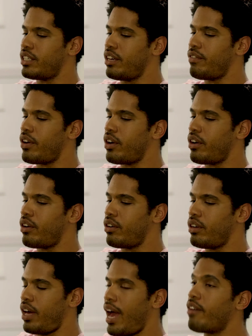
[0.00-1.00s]
give her
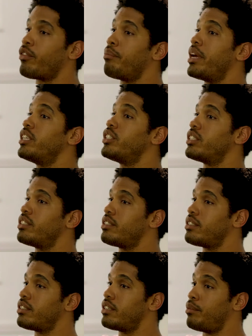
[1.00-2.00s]

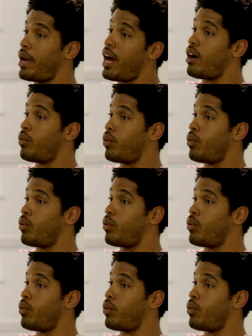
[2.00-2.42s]
affirmations about how